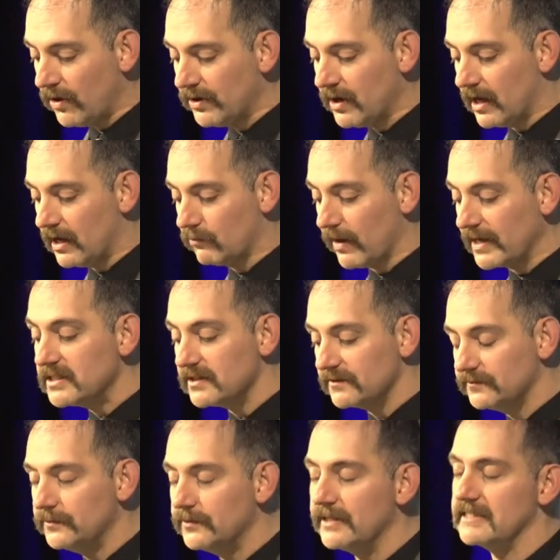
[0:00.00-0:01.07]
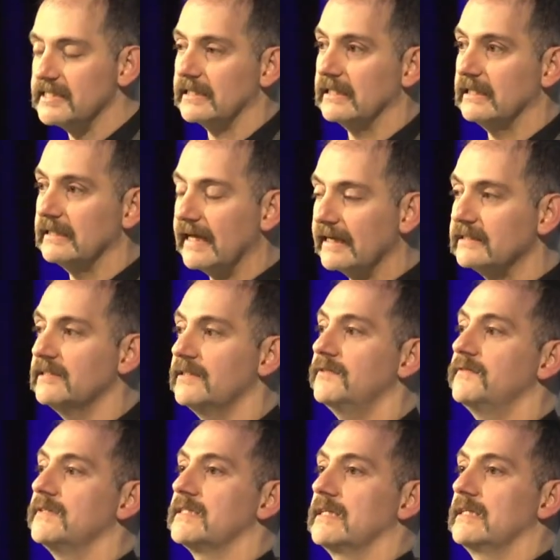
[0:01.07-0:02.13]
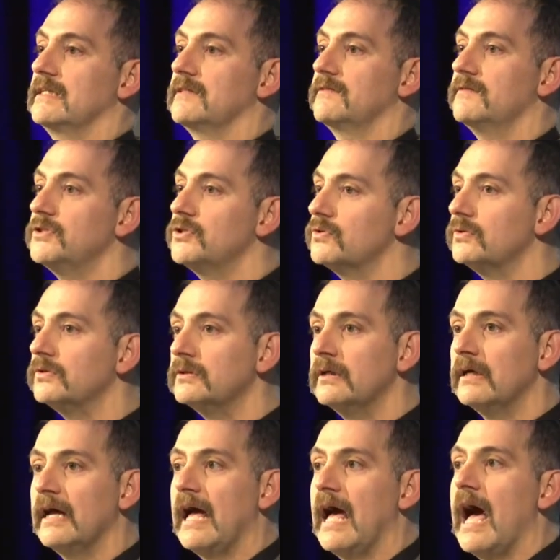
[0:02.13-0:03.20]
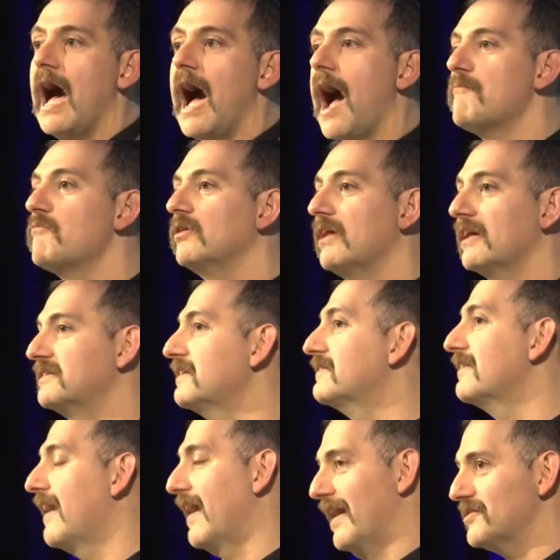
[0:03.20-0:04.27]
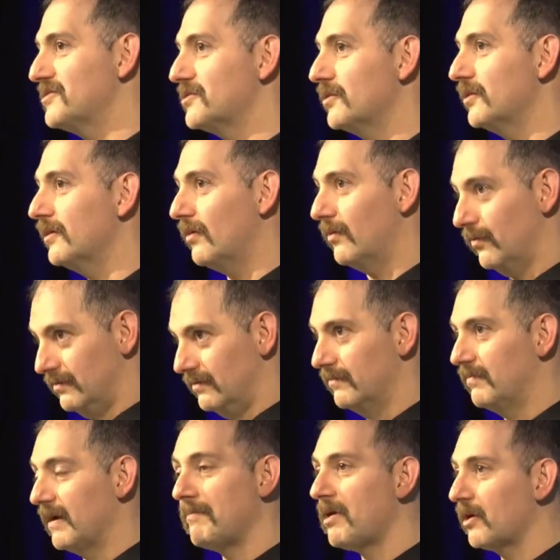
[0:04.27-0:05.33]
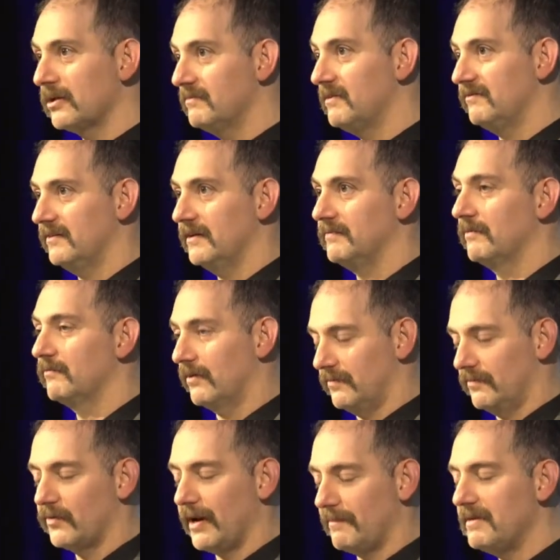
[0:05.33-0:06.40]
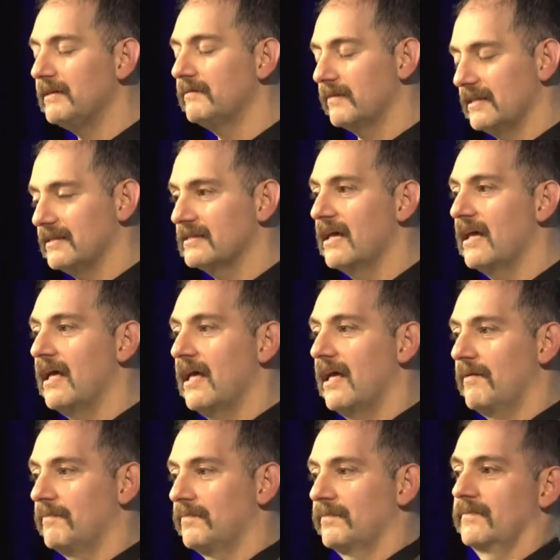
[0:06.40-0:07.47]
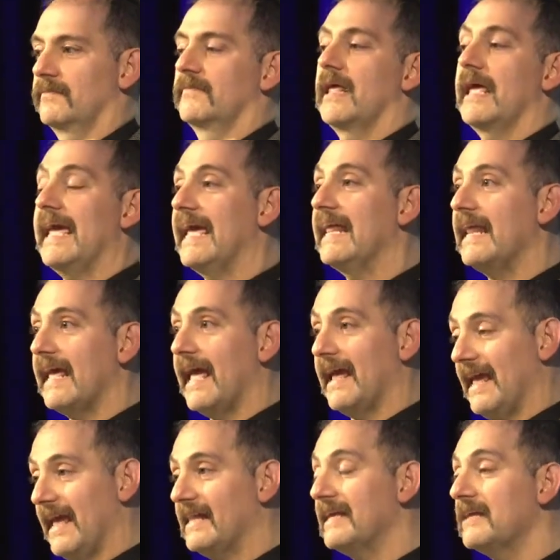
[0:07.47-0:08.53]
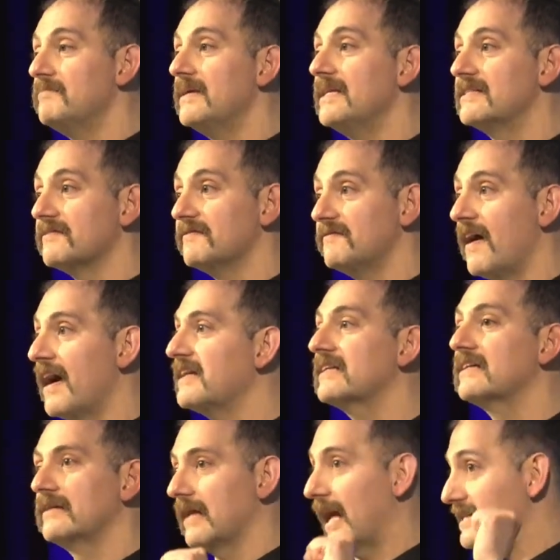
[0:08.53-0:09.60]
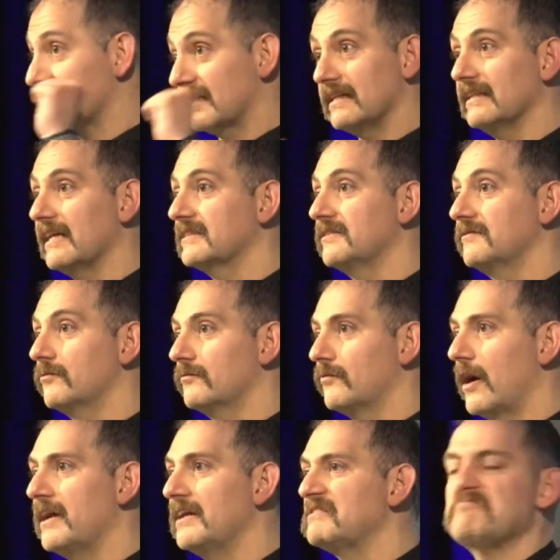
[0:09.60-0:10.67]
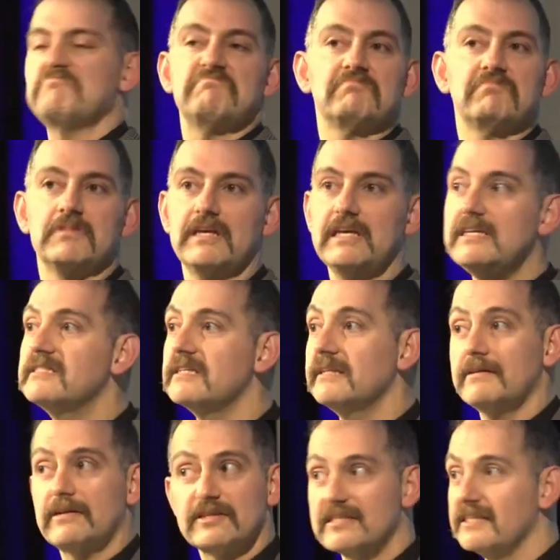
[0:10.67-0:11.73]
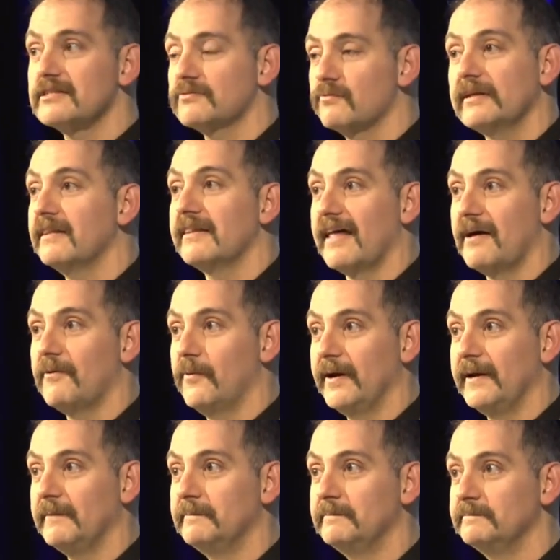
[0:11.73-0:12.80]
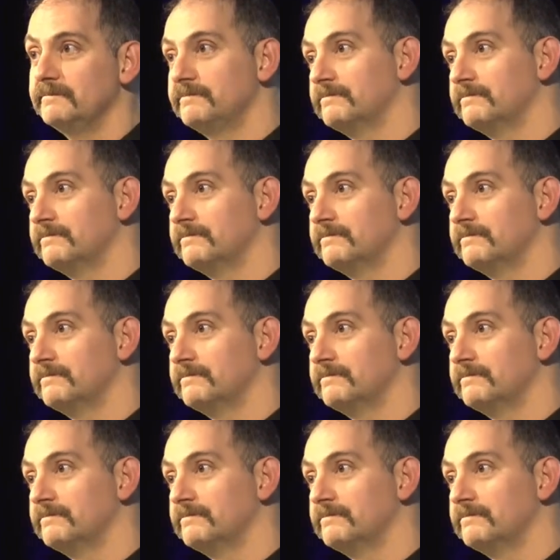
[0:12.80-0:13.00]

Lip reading: On right to food, is it collective? Is it individual? I'm reluctant to answer, but I'm not going to be flippant. What I mean is it can be defined as a collective right easily because it's written that way.